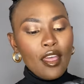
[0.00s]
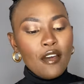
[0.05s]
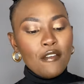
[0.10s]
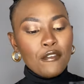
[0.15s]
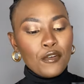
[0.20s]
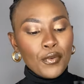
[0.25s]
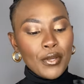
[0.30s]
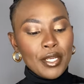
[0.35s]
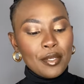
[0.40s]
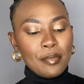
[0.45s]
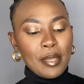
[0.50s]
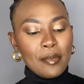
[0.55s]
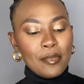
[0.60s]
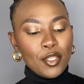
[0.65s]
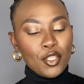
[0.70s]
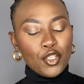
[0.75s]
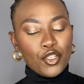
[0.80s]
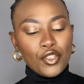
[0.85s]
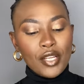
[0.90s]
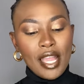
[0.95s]
for when maybe
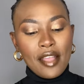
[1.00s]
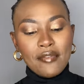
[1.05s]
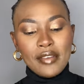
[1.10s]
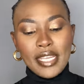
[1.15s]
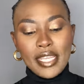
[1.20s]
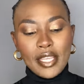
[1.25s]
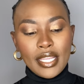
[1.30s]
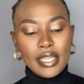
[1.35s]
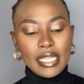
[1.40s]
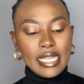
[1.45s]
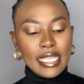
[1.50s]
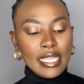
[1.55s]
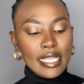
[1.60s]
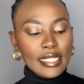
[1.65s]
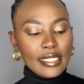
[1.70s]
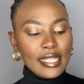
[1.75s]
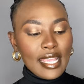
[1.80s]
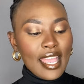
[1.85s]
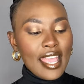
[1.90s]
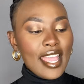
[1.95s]
you're traveling in
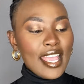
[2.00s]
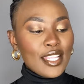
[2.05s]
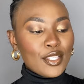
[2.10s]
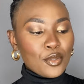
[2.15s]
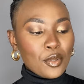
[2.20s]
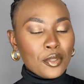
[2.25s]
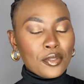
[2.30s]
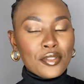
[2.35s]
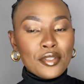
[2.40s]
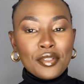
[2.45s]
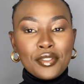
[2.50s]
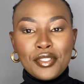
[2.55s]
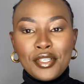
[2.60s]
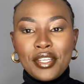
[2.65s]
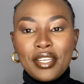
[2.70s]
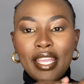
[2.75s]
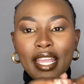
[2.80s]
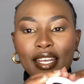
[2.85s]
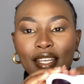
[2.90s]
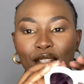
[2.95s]
it it's also
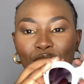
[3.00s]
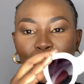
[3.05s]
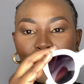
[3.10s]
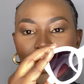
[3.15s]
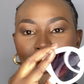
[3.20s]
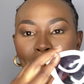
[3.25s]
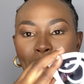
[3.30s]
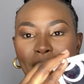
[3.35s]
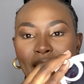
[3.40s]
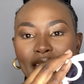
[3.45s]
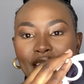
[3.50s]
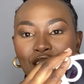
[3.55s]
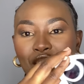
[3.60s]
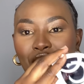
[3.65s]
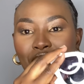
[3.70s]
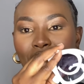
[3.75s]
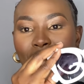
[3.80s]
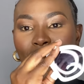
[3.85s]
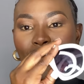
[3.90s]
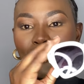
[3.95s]
dirty i need to wipe my
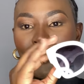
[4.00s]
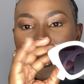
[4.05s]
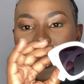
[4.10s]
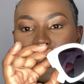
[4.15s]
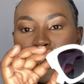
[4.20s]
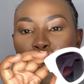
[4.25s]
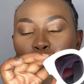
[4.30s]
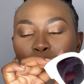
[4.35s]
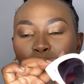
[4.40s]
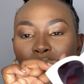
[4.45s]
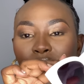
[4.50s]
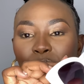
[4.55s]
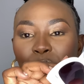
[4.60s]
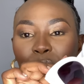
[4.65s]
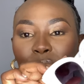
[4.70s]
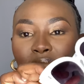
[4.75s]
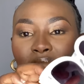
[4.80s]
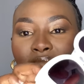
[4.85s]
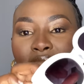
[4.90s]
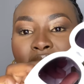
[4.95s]
shades by tong
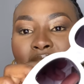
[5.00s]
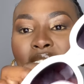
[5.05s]
lona